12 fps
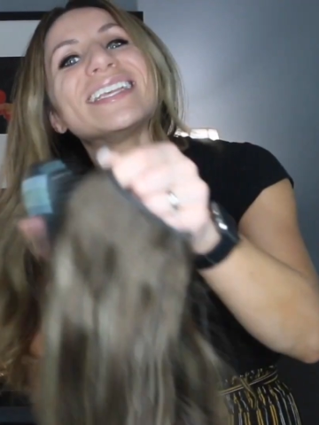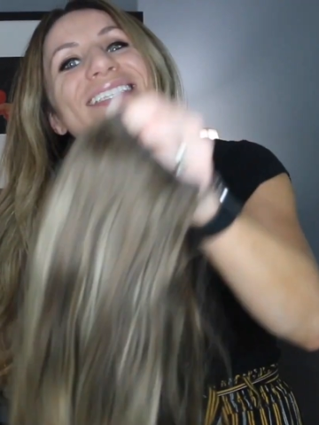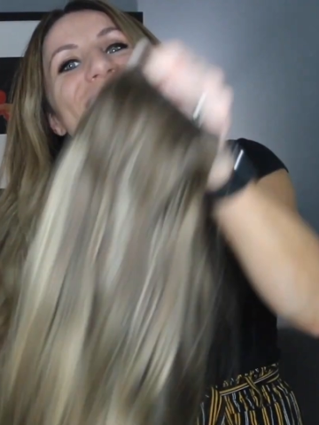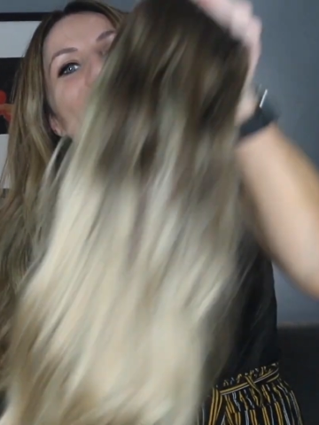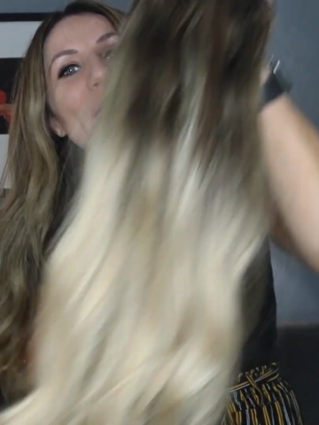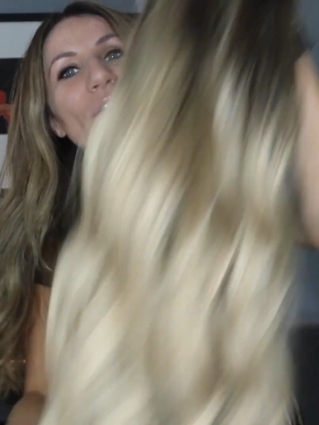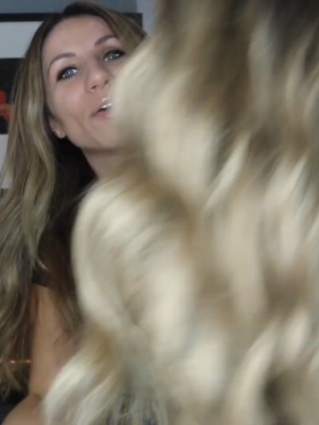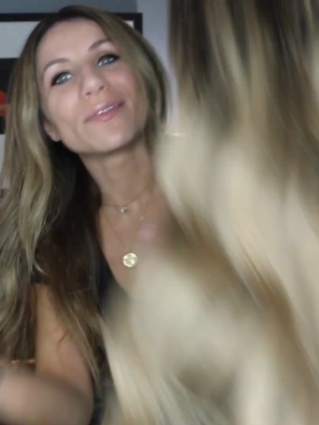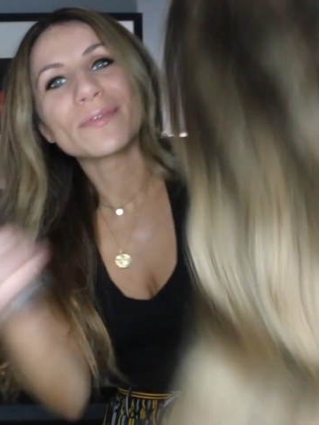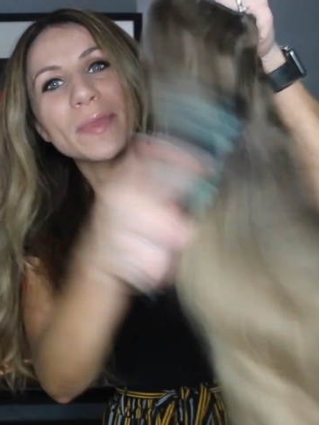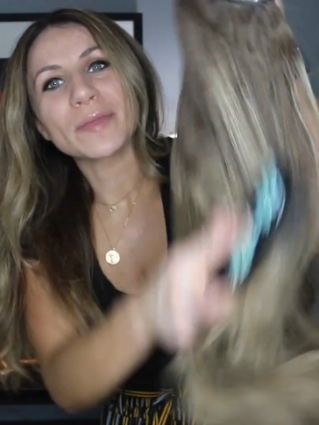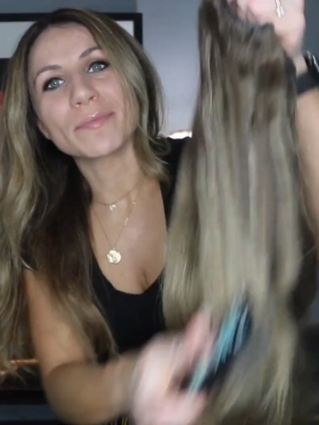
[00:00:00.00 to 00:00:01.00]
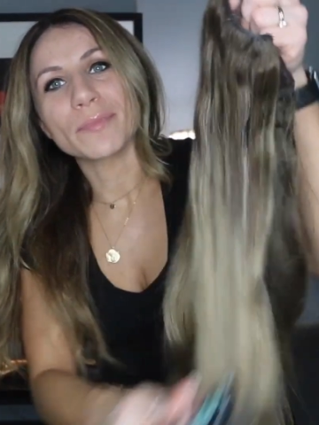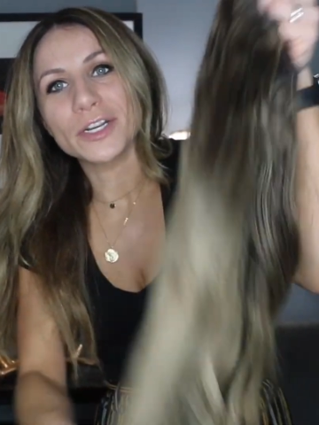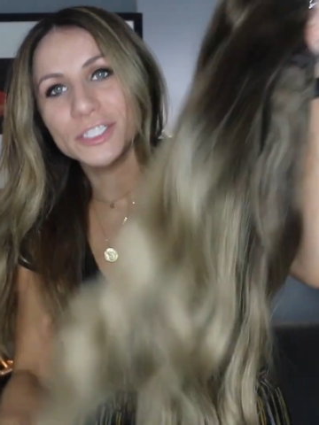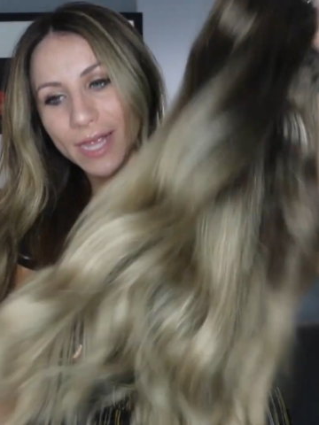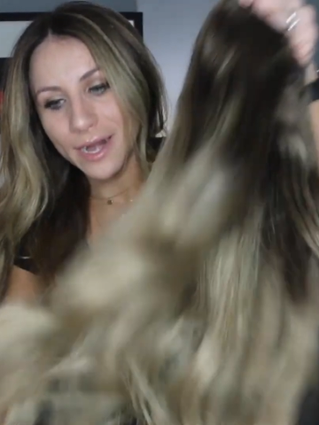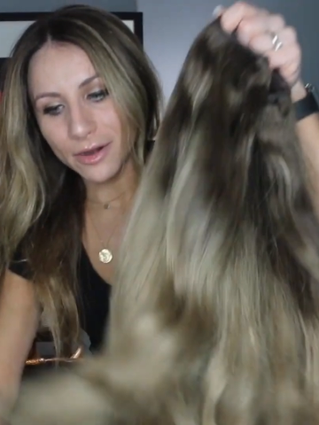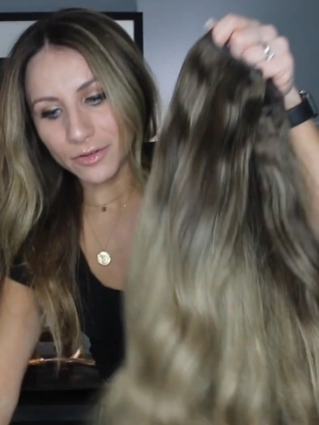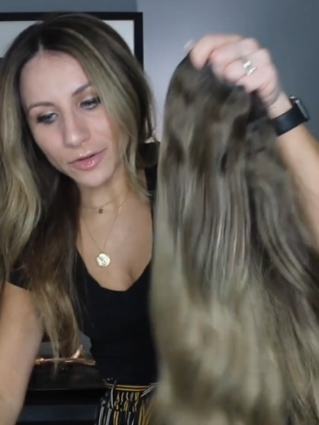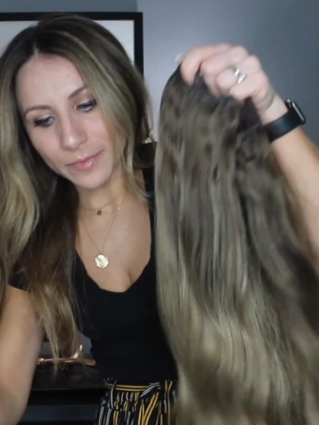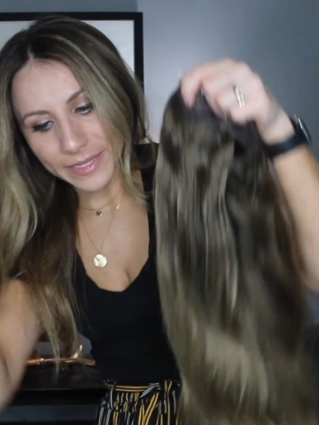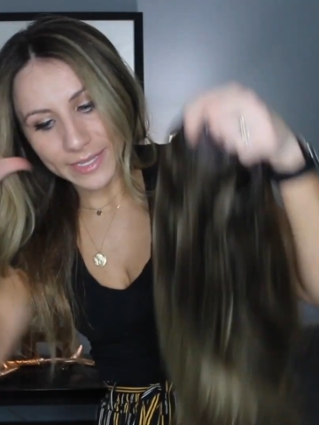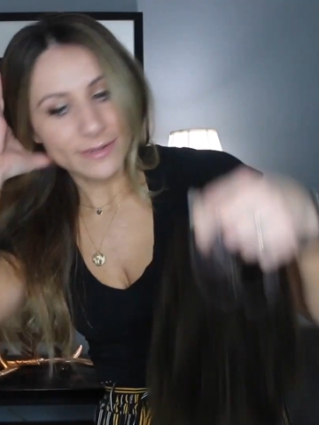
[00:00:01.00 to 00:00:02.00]
So let me brush that out a
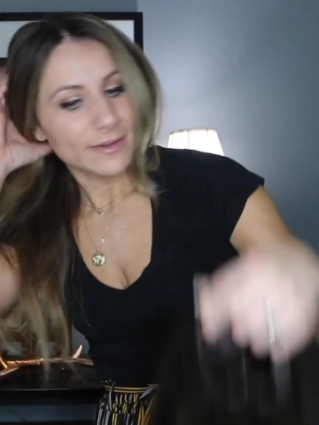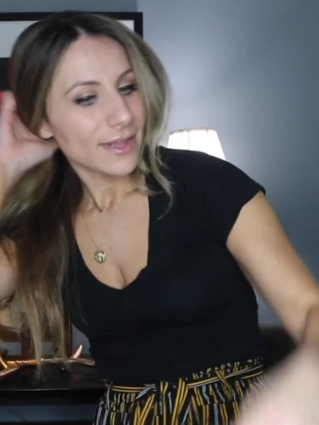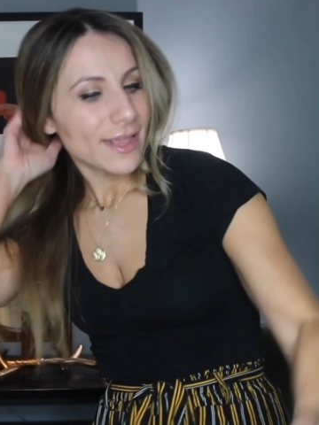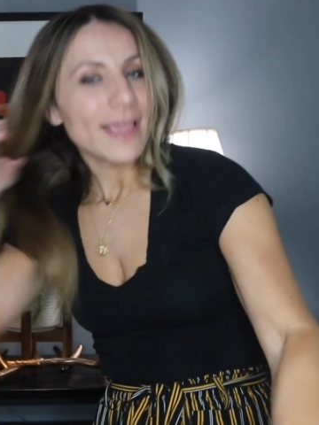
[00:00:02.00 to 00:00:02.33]
little bit.